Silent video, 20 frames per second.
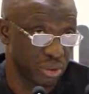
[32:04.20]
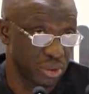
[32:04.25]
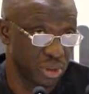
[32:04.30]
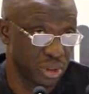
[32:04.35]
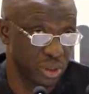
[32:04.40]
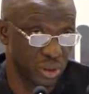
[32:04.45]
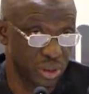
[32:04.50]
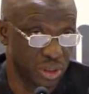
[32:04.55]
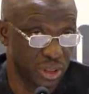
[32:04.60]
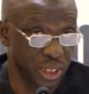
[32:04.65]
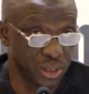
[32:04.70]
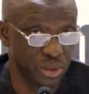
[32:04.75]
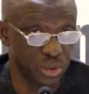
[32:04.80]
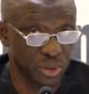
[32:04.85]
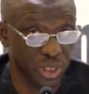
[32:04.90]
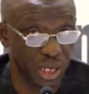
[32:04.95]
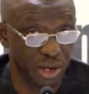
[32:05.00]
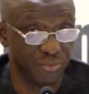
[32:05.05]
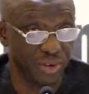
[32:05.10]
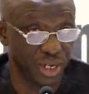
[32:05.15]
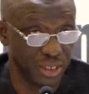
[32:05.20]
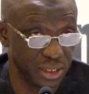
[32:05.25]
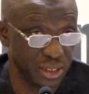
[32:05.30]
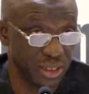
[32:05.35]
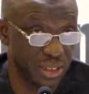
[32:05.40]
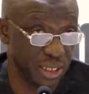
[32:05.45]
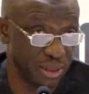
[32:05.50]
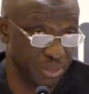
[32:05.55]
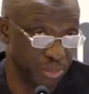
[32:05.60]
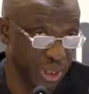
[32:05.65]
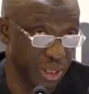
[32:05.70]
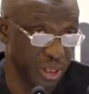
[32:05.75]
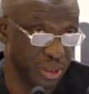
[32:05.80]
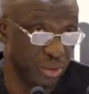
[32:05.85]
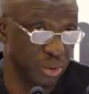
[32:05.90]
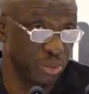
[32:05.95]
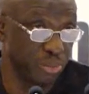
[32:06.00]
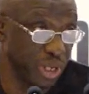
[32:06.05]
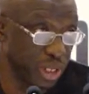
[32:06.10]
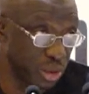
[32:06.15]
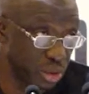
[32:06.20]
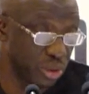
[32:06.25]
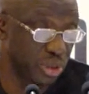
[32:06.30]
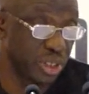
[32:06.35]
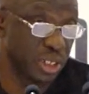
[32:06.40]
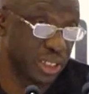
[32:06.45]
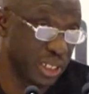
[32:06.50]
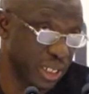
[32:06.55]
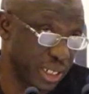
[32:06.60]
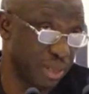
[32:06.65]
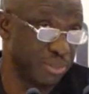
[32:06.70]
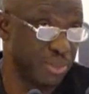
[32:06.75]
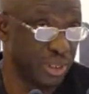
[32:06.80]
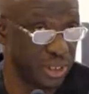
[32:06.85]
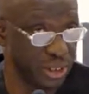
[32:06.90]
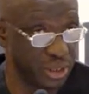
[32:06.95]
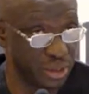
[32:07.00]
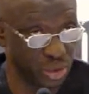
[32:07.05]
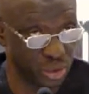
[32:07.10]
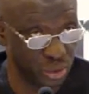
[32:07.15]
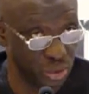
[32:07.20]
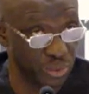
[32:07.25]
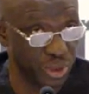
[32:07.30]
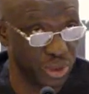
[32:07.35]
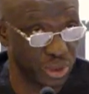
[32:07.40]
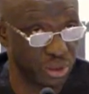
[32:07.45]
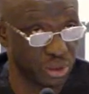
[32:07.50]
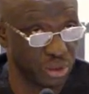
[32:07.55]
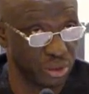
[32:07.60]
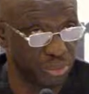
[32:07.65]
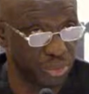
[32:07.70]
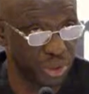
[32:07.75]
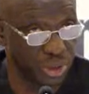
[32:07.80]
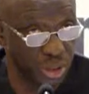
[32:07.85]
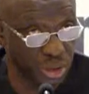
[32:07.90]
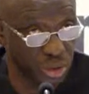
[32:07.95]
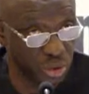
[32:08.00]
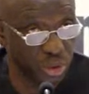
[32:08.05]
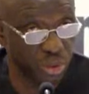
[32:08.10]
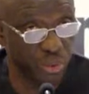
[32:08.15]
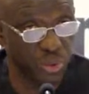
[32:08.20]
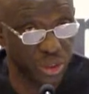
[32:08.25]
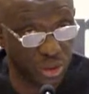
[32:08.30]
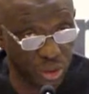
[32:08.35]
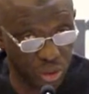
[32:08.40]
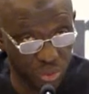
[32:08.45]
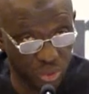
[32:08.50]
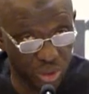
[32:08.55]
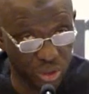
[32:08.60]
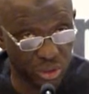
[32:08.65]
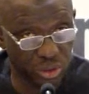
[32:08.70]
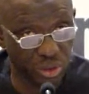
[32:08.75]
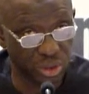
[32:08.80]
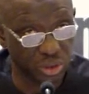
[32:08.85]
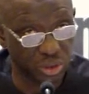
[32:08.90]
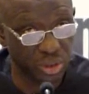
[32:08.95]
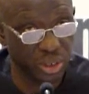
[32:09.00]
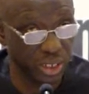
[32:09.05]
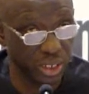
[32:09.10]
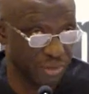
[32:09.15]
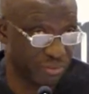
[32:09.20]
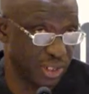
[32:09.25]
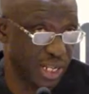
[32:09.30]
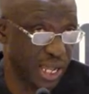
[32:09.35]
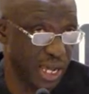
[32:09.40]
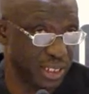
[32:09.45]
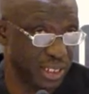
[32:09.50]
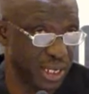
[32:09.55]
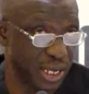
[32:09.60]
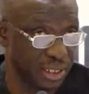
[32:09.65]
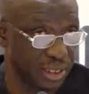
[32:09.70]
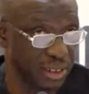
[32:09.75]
So they should have assisted me to make sure that they remedy the situation. But the situation was just left like that.